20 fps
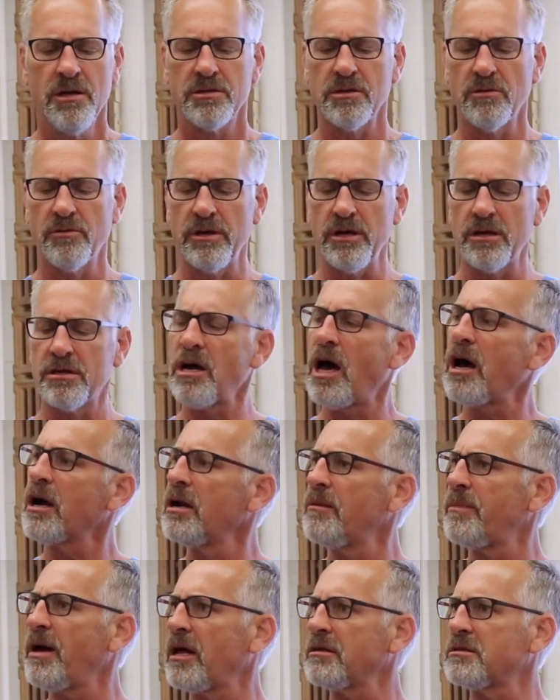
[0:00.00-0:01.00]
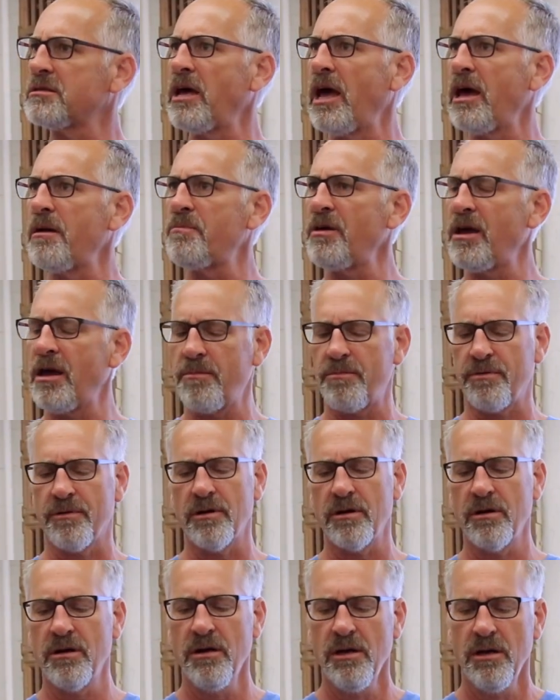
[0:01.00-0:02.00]
So when you're talking about
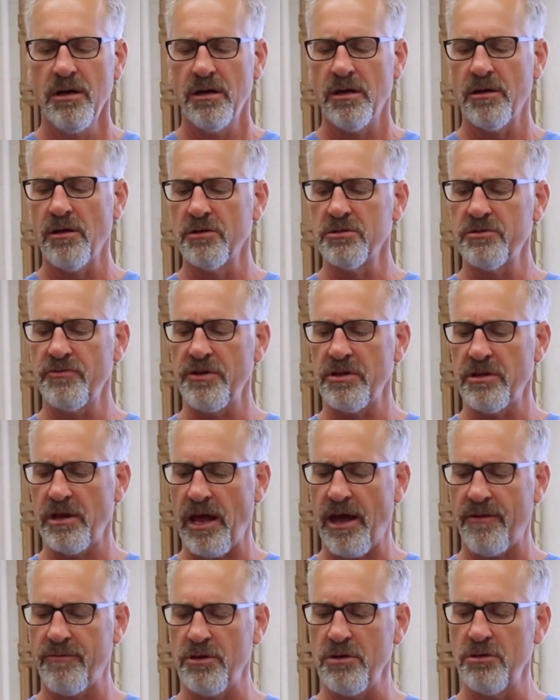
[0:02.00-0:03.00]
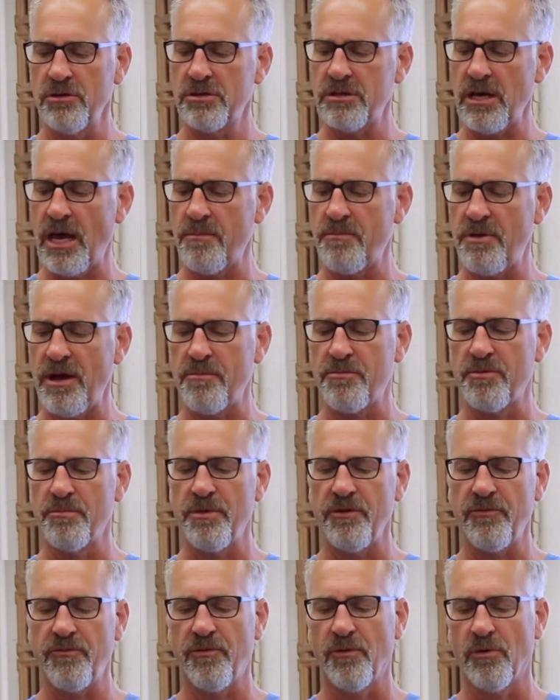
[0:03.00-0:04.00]
sandpaper, for those of you that haven't used sandpaper
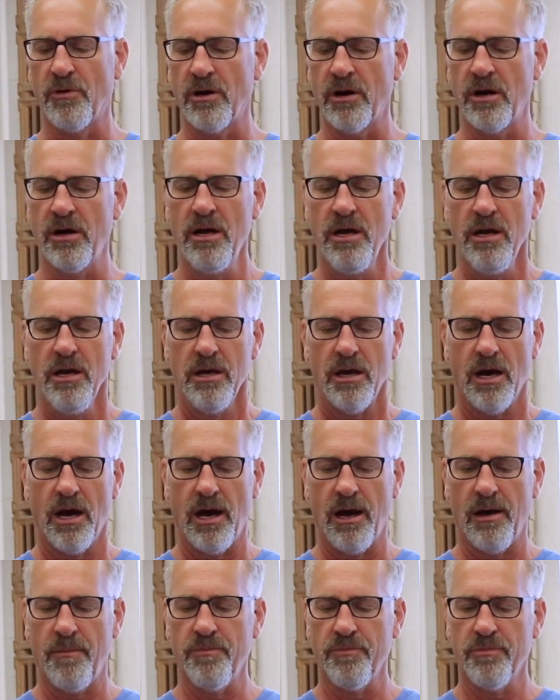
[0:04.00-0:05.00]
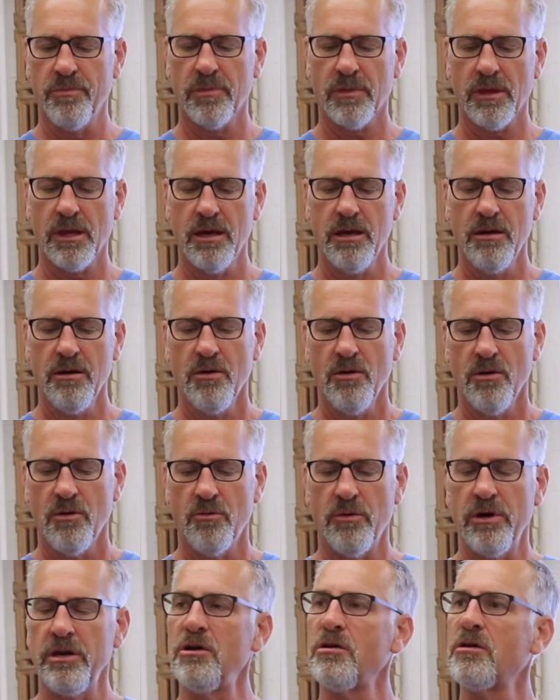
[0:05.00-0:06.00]
before,
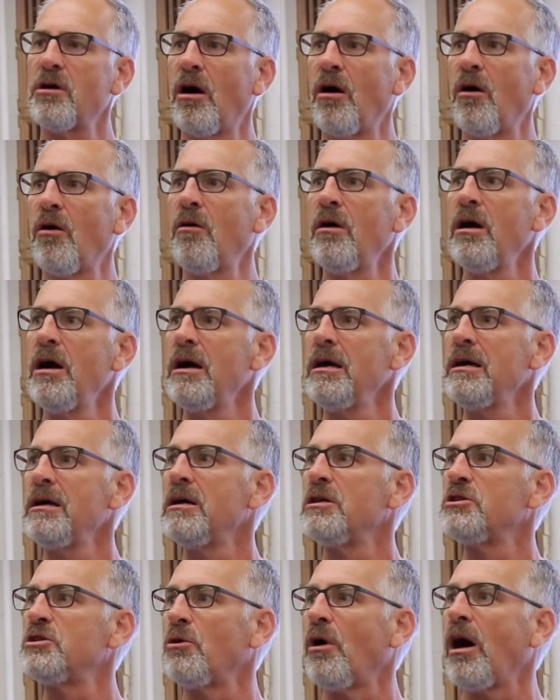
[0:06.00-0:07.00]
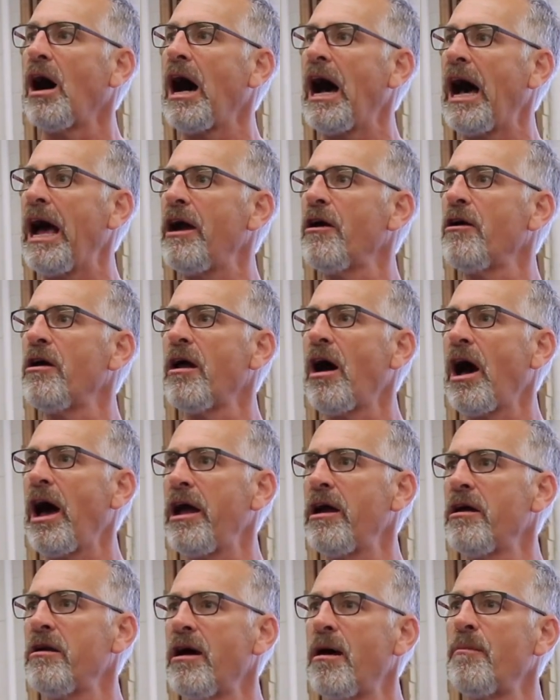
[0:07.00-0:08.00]
when you go to a higher and
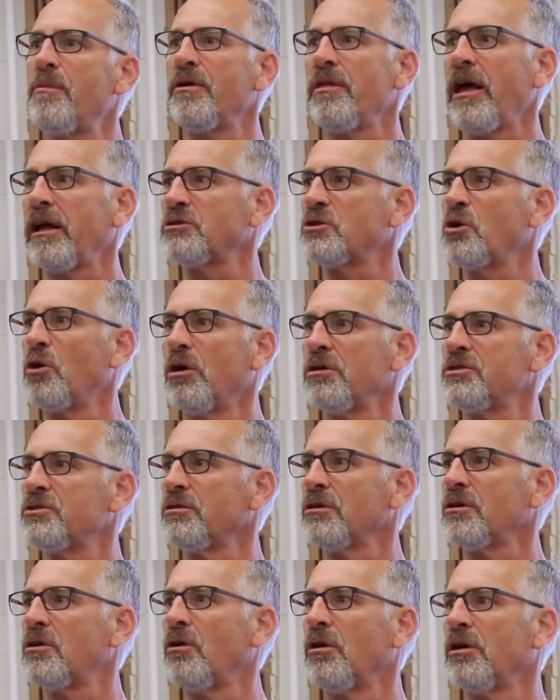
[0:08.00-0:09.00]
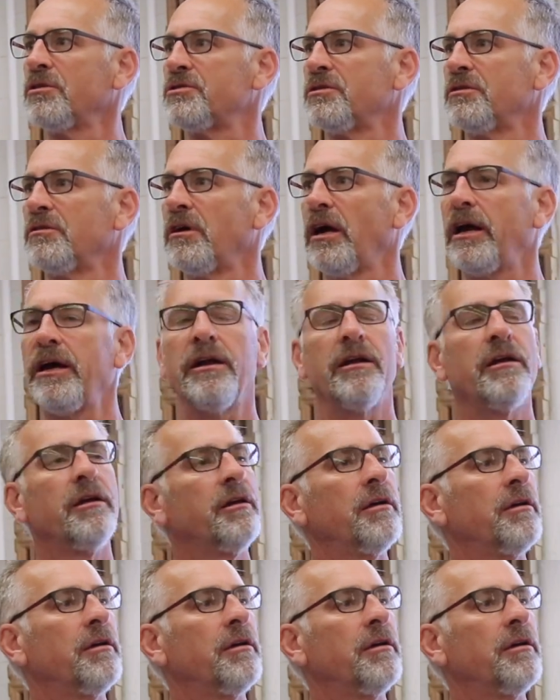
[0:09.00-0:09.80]
higher number, that's coarser and coarser, right?